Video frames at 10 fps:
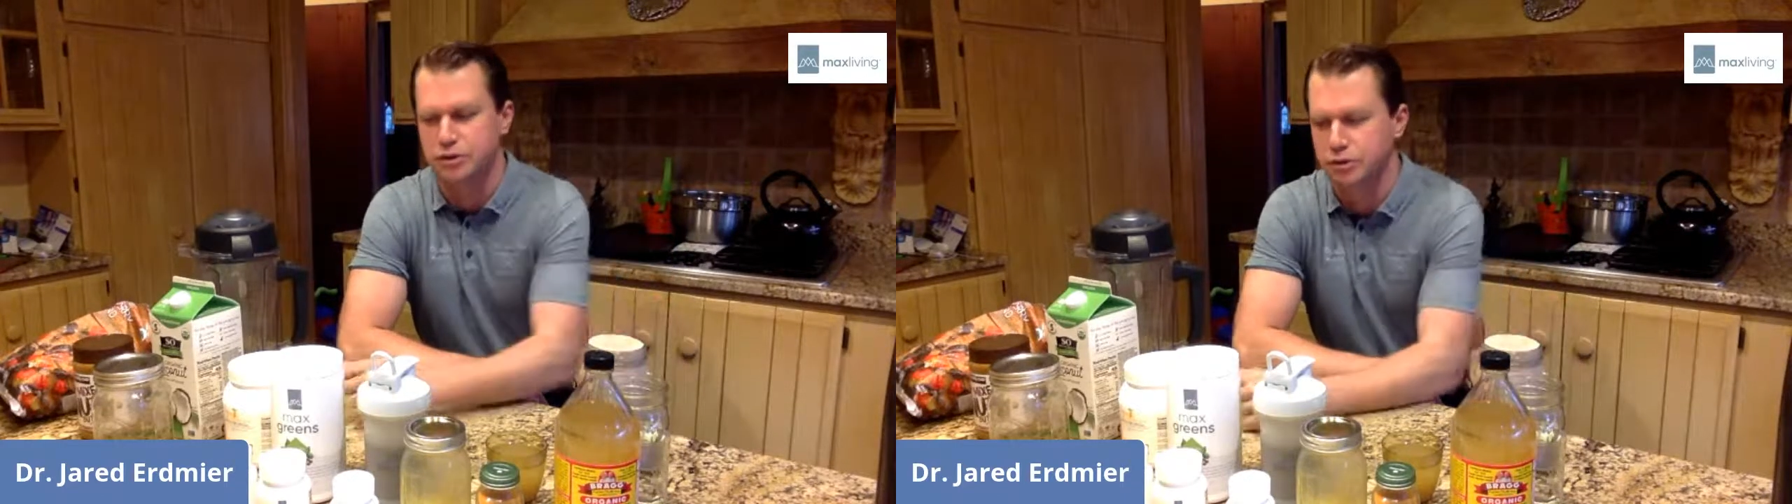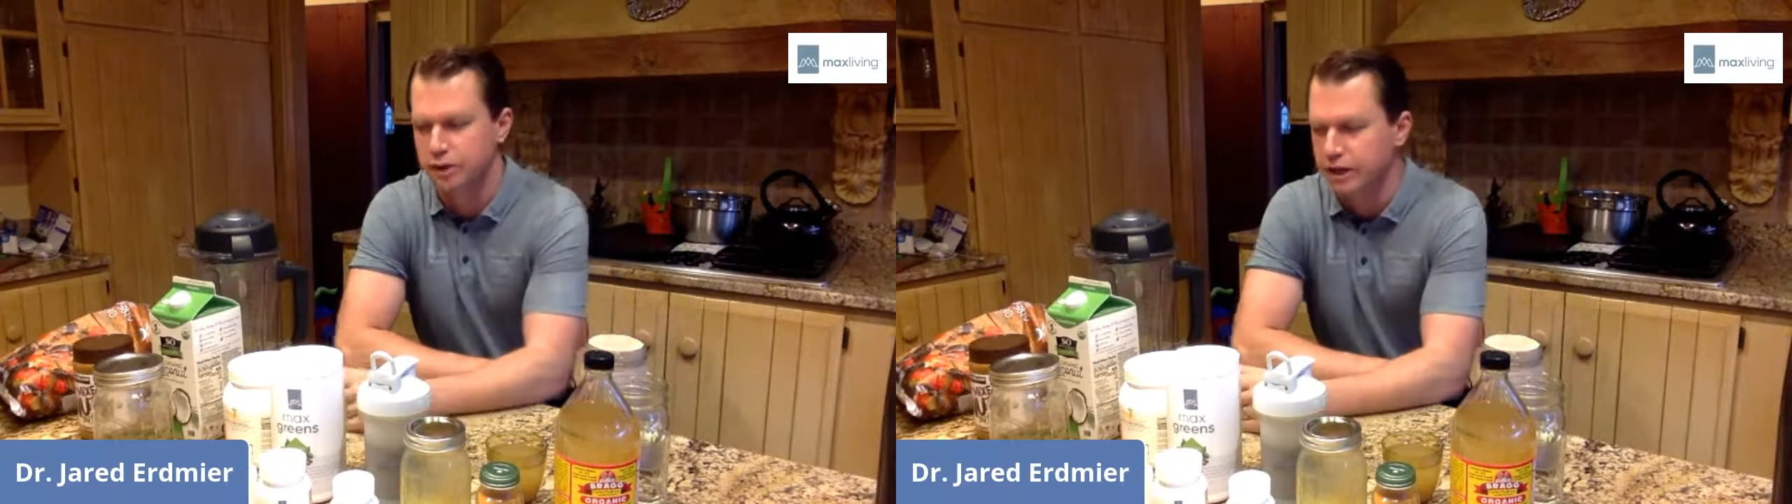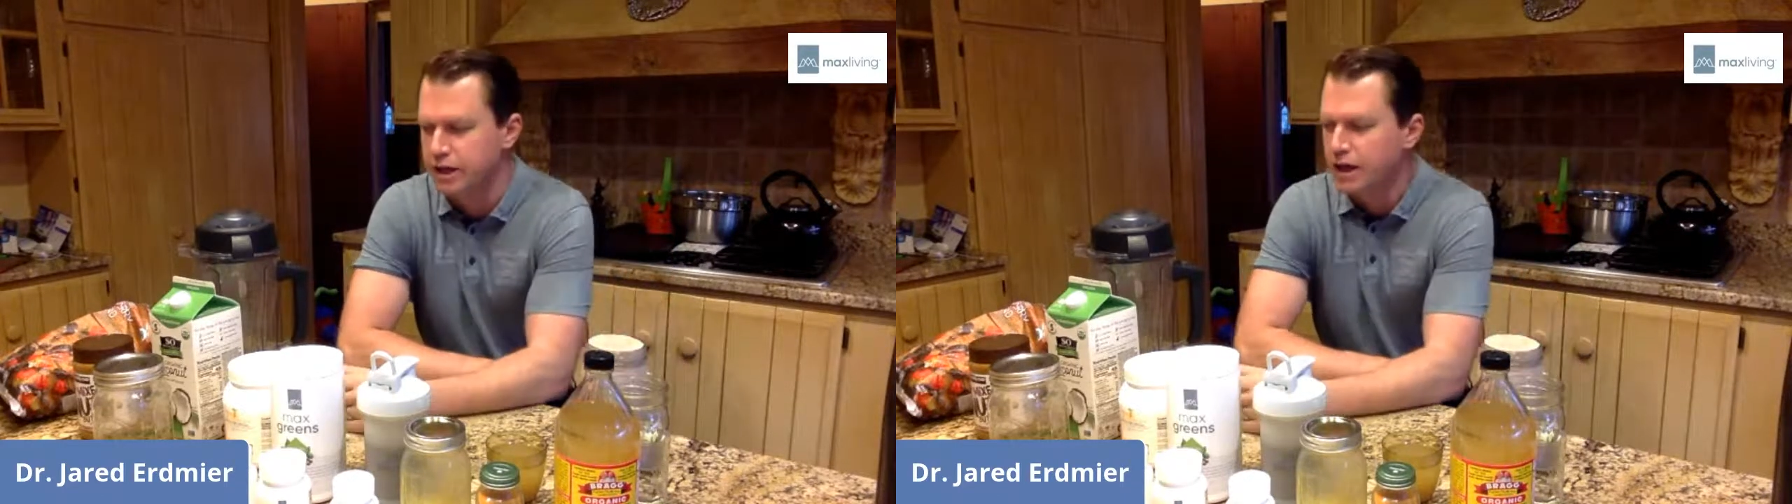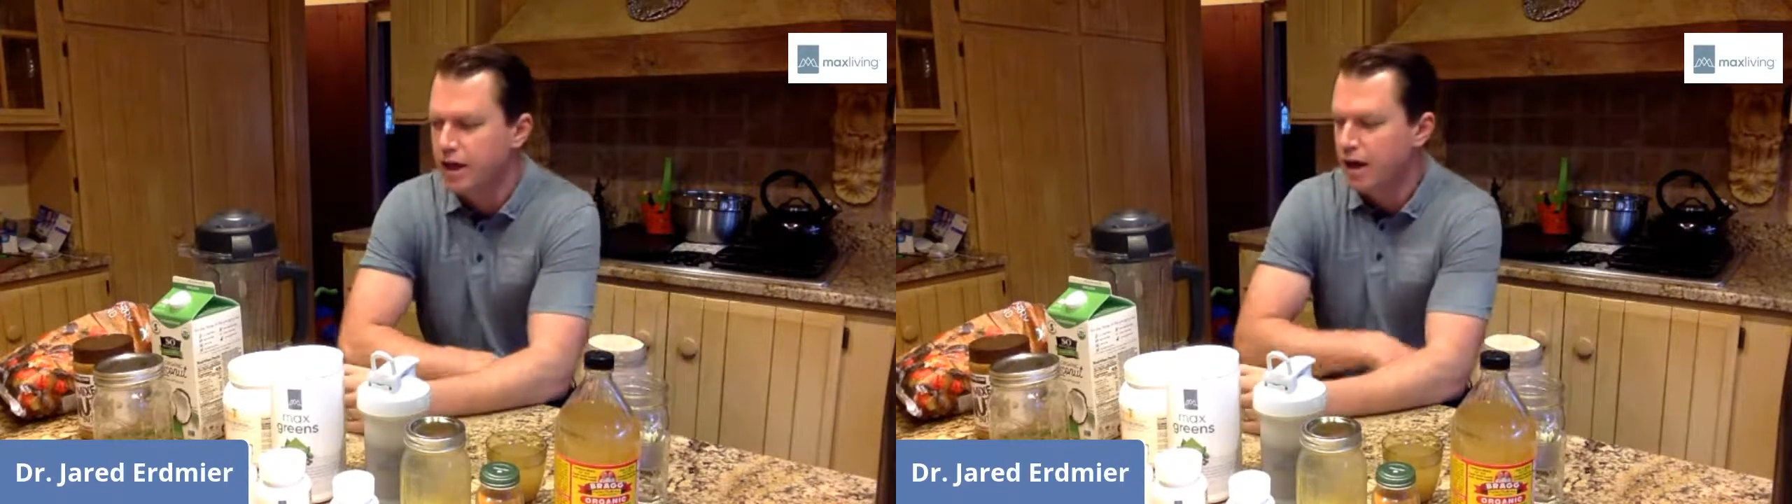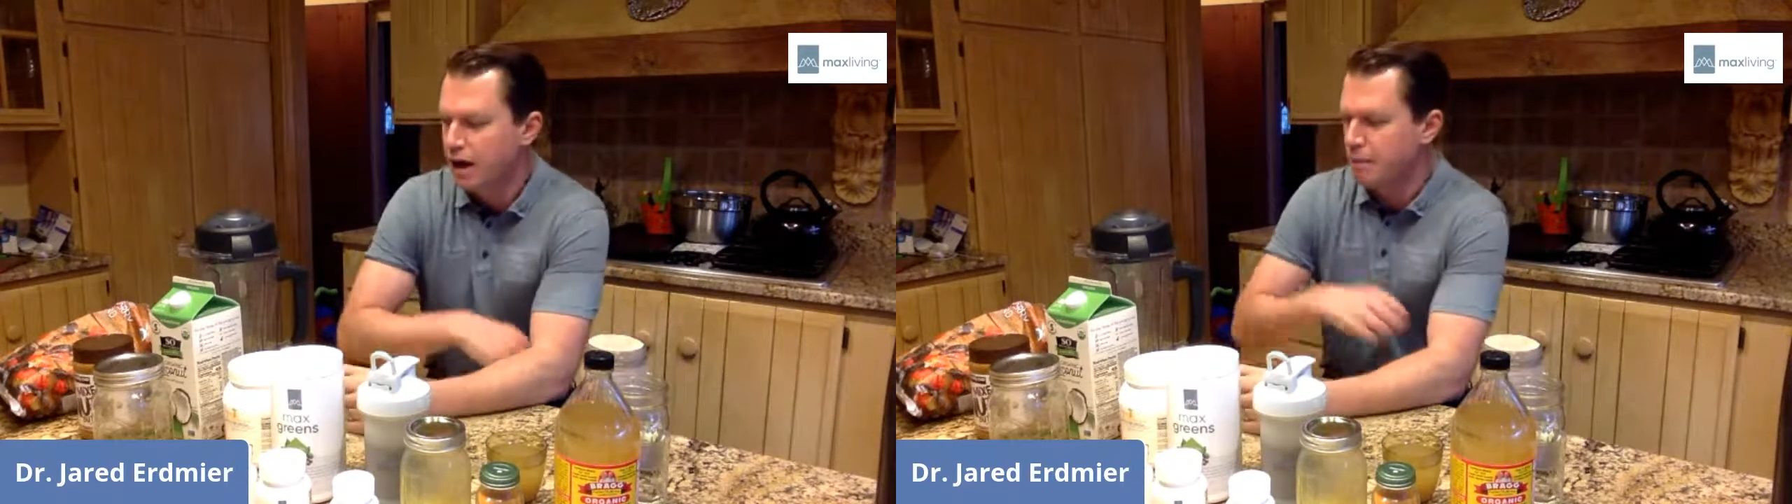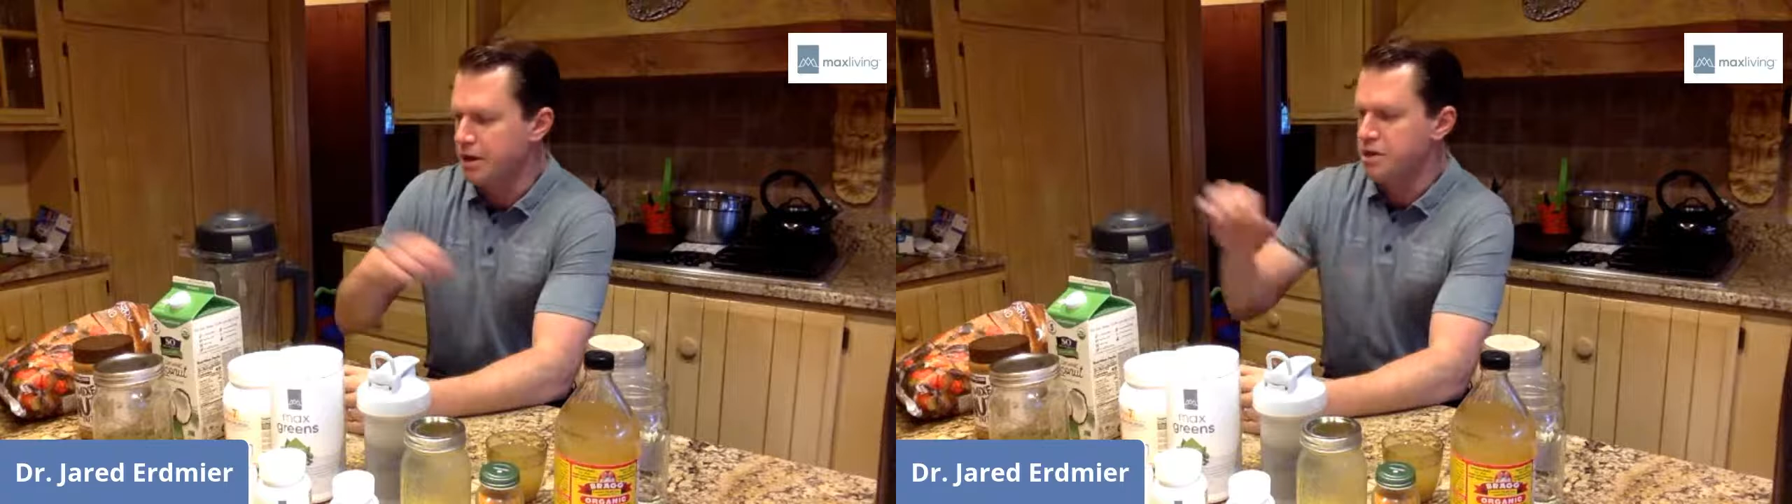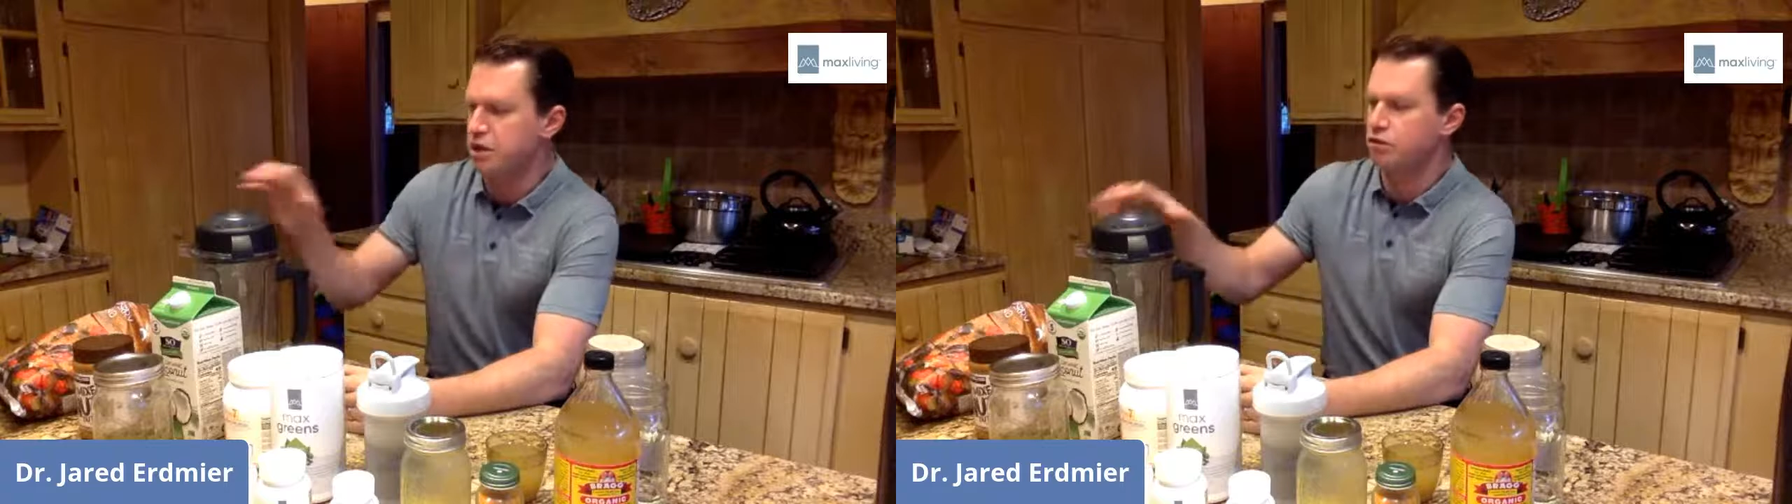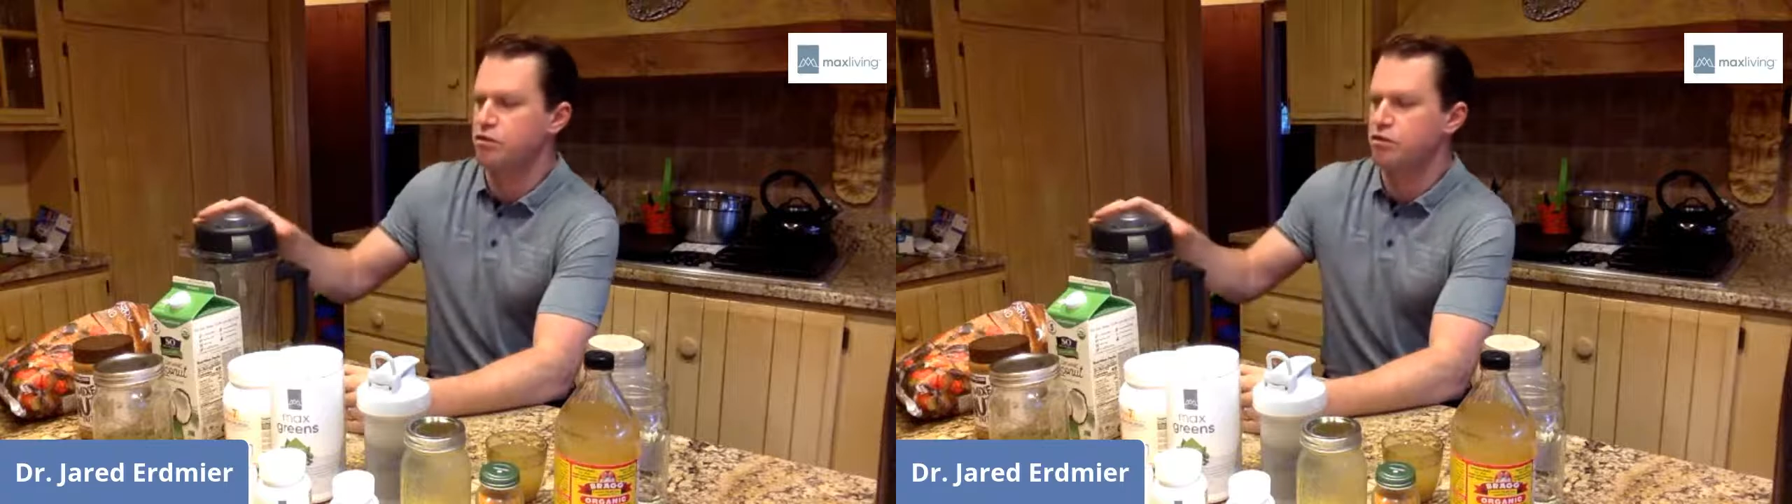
through it myself.